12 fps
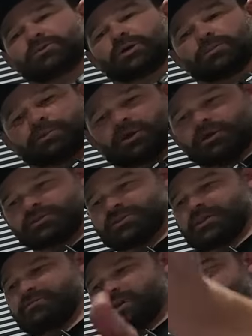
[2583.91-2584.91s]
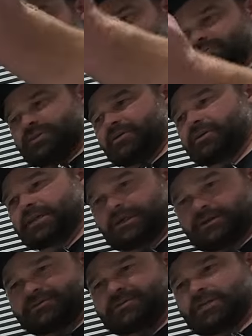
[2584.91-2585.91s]
want a positive atmosphere in
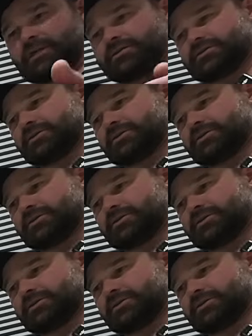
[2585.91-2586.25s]
there of CO2.